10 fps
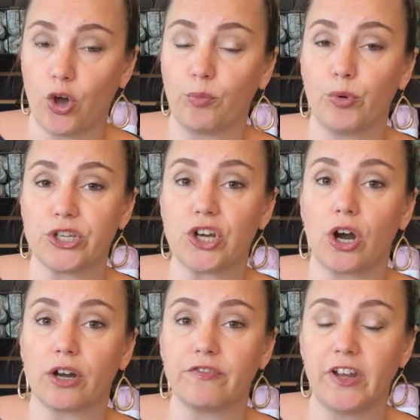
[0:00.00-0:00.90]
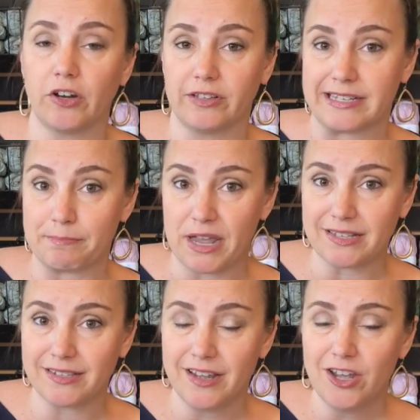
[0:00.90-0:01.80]
I Hope, which are fingerless
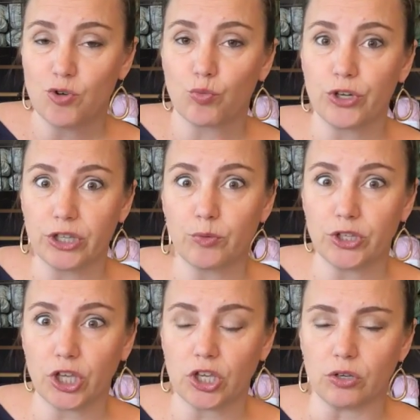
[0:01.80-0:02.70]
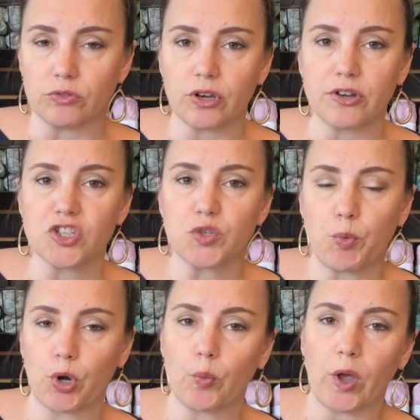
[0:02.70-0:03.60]
mitts. Really, really cute. They're in
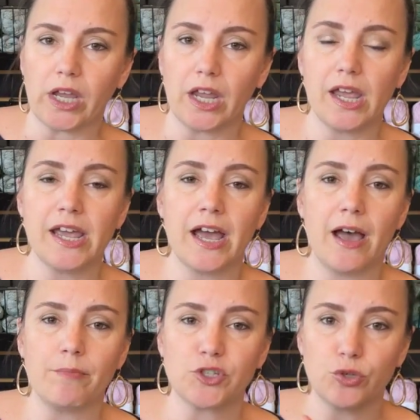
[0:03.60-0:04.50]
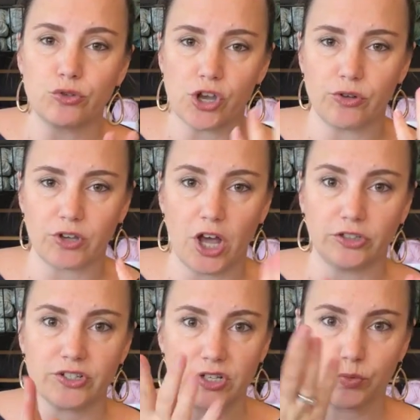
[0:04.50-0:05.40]
sport weight, um, two-tone
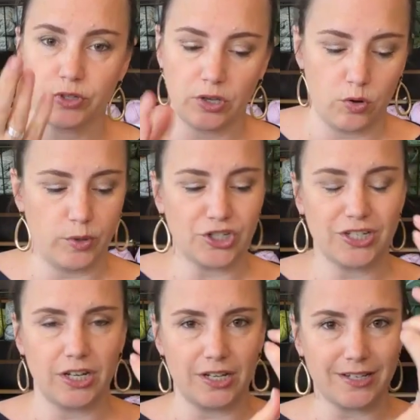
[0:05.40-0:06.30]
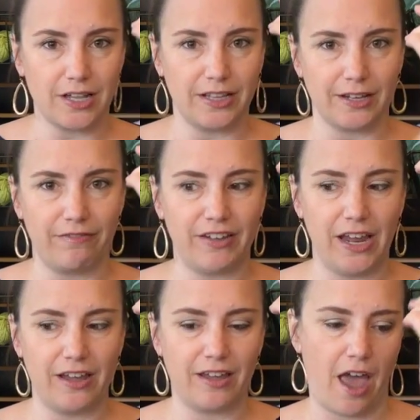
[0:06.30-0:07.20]
colors. It's really cool what she did. It's got like a
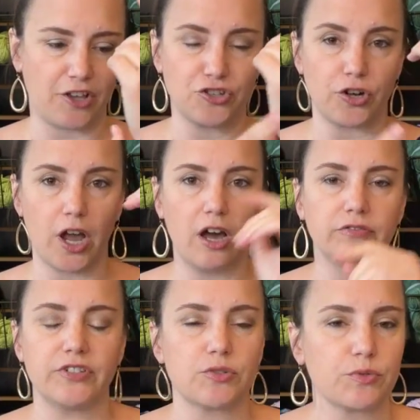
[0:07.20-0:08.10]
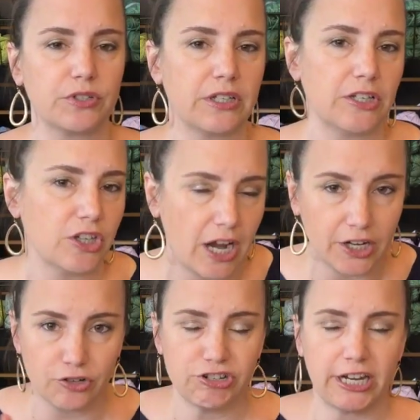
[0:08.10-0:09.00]
fake extra cuff. It's really, you
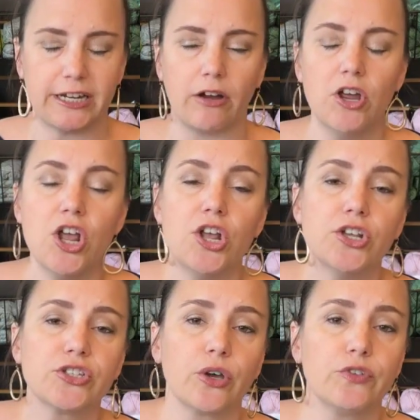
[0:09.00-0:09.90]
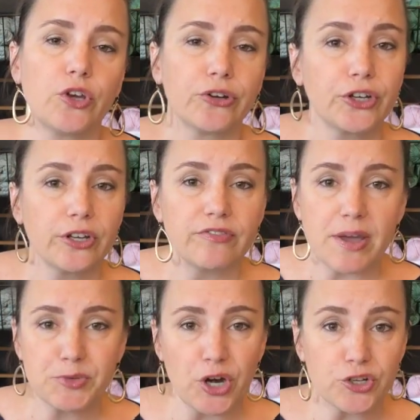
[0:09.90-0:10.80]
got to go check it out. So if you go to
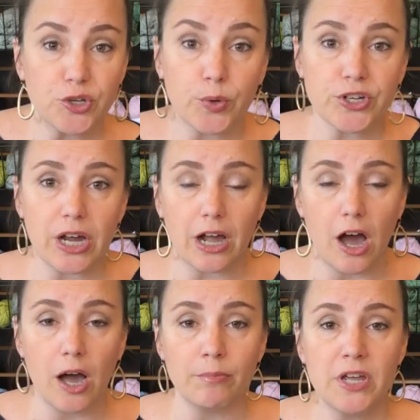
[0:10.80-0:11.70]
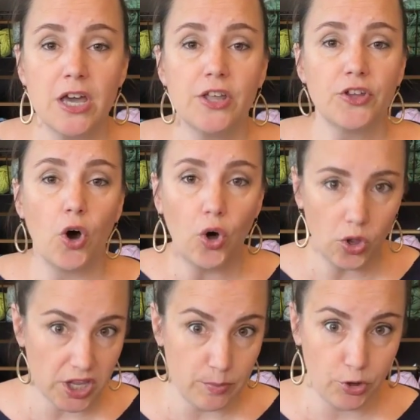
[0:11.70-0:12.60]
goodvibesyarntour.com, the
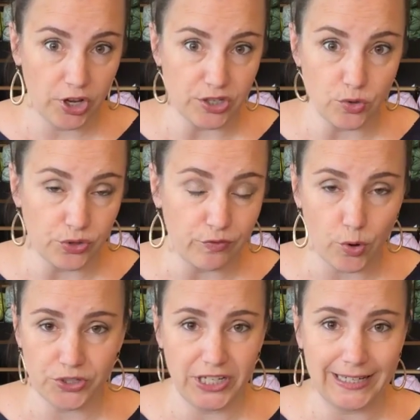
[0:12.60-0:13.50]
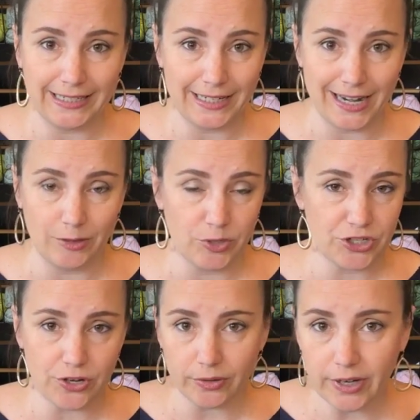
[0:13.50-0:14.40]
whole ebook is only $14.99,
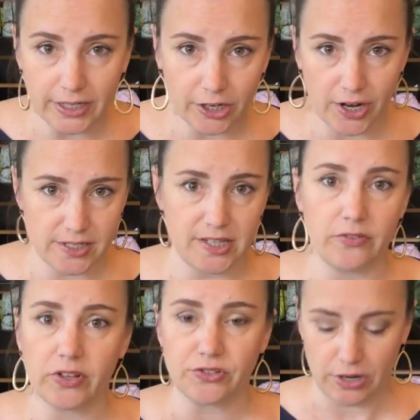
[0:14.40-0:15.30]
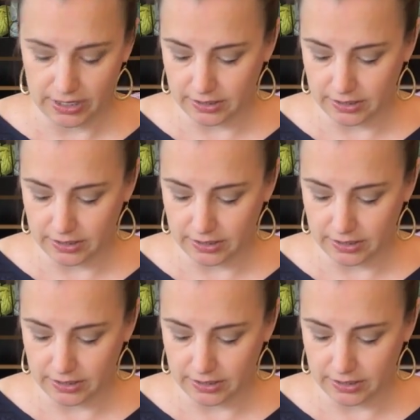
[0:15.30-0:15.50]
which is already a great savings, right?